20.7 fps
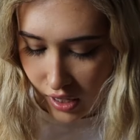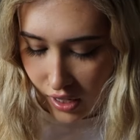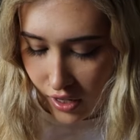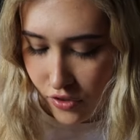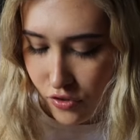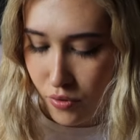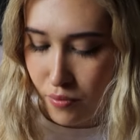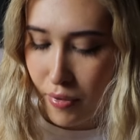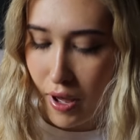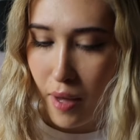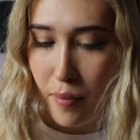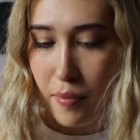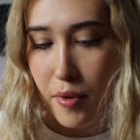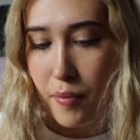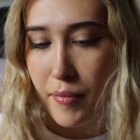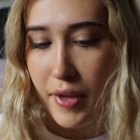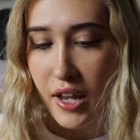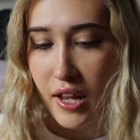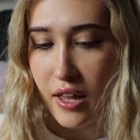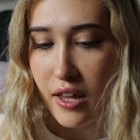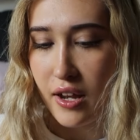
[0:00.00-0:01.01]
It's from Pam
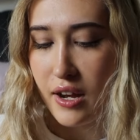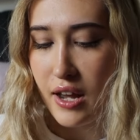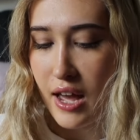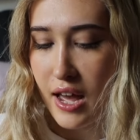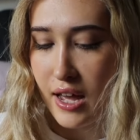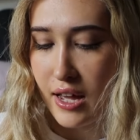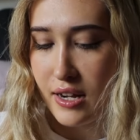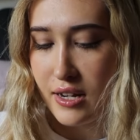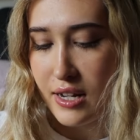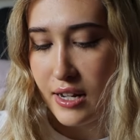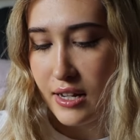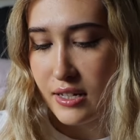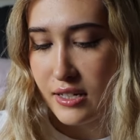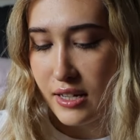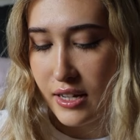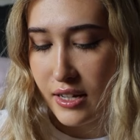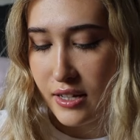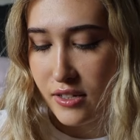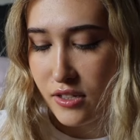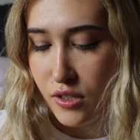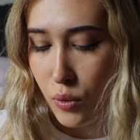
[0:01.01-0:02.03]
McMillan, and it
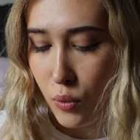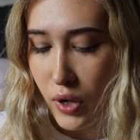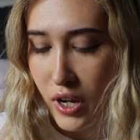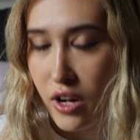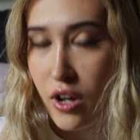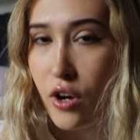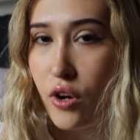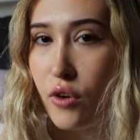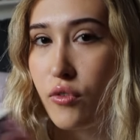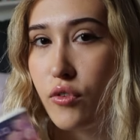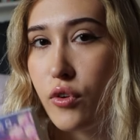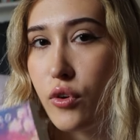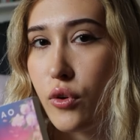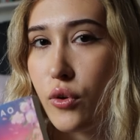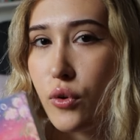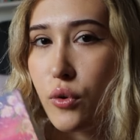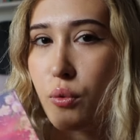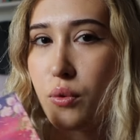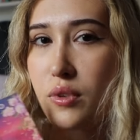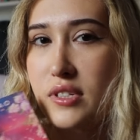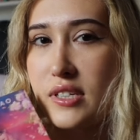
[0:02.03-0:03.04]
is When
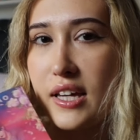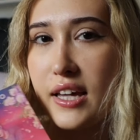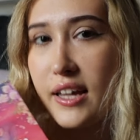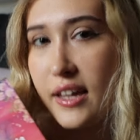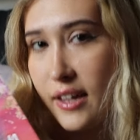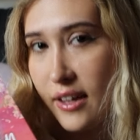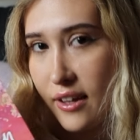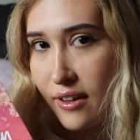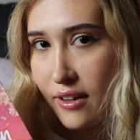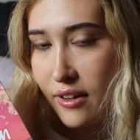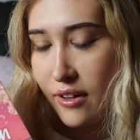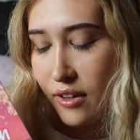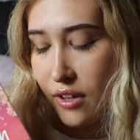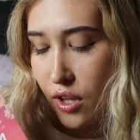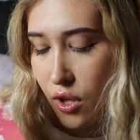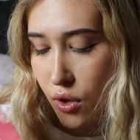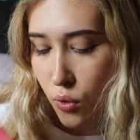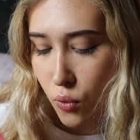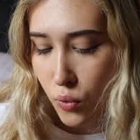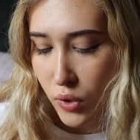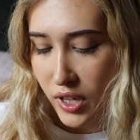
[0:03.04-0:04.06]
Haru Was Here,
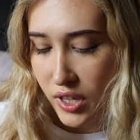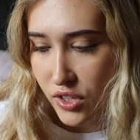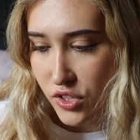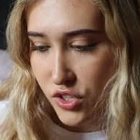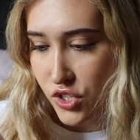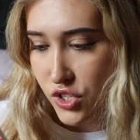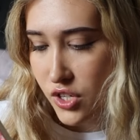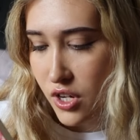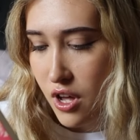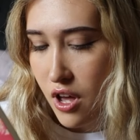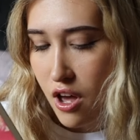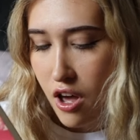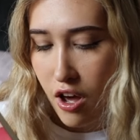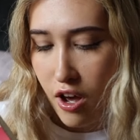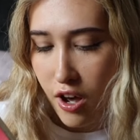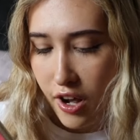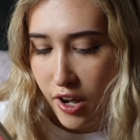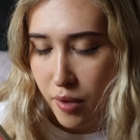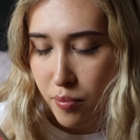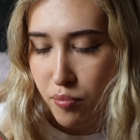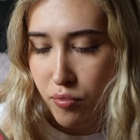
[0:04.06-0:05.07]
which
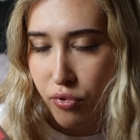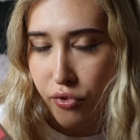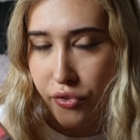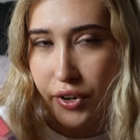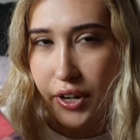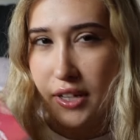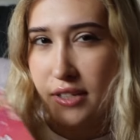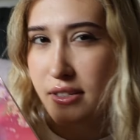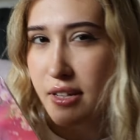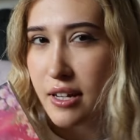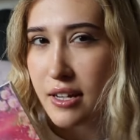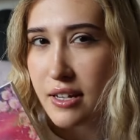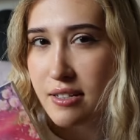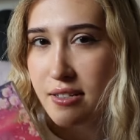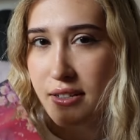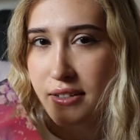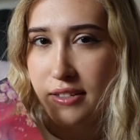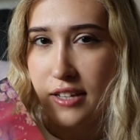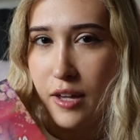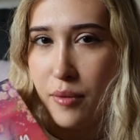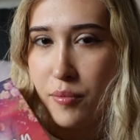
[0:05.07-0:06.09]
I'm pretty certain is
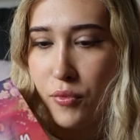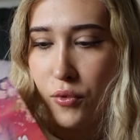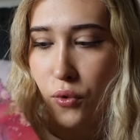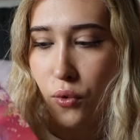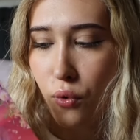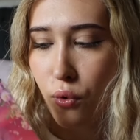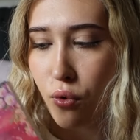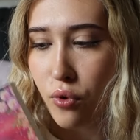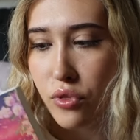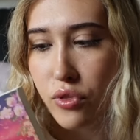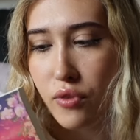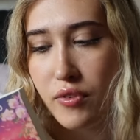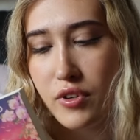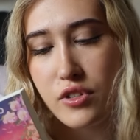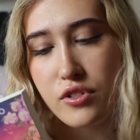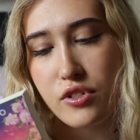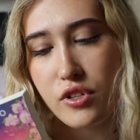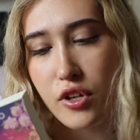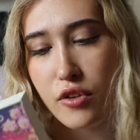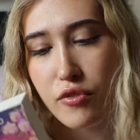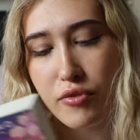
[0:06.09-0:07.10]
the same author
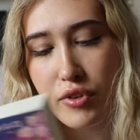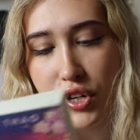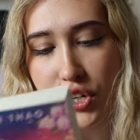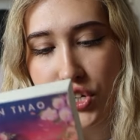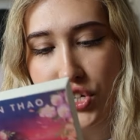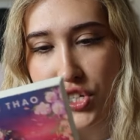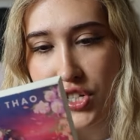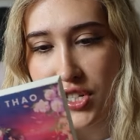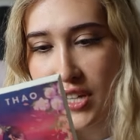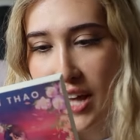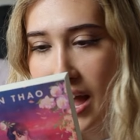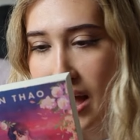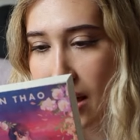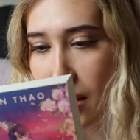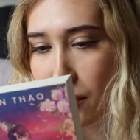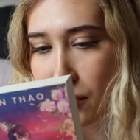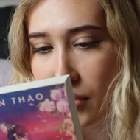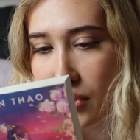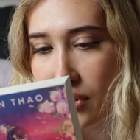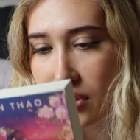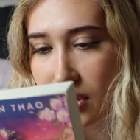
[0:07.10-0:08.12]
as You've Reached
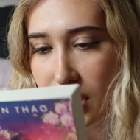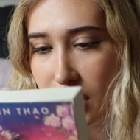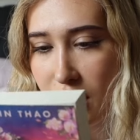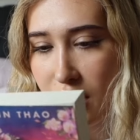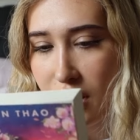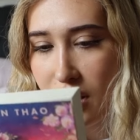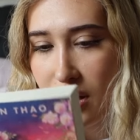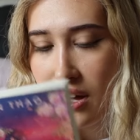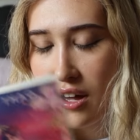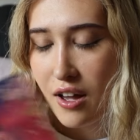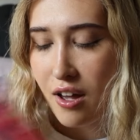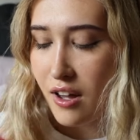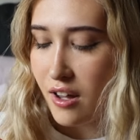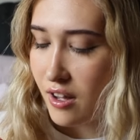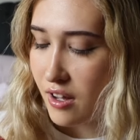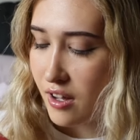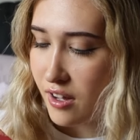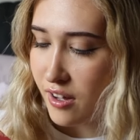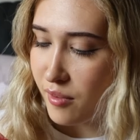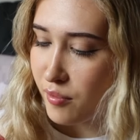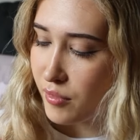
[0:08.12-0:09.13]
Sam.
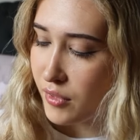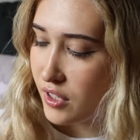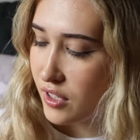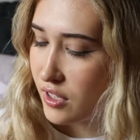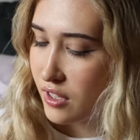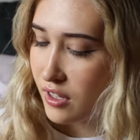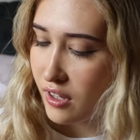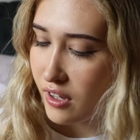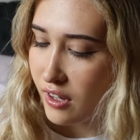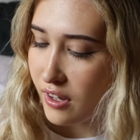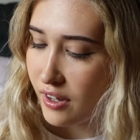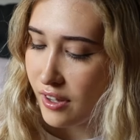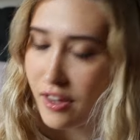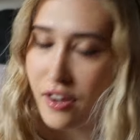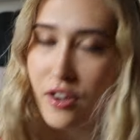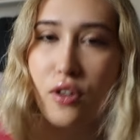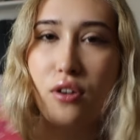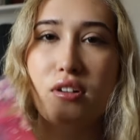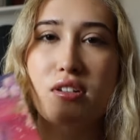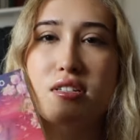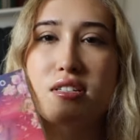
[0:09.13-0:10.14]
Um, it
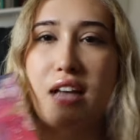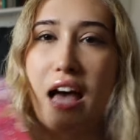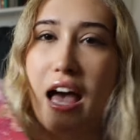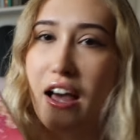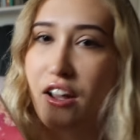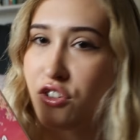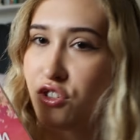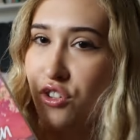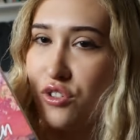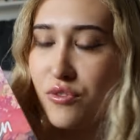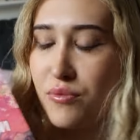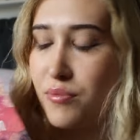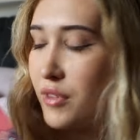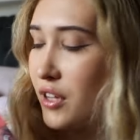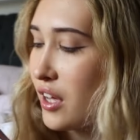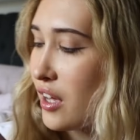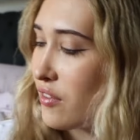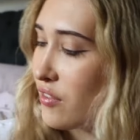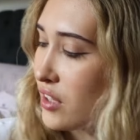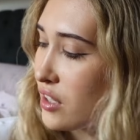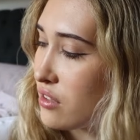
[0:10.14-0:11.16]
looks sad just from the
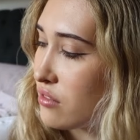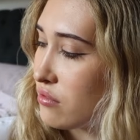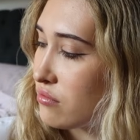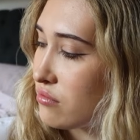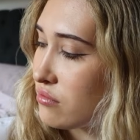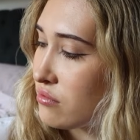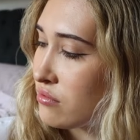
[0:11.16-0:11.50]
cover.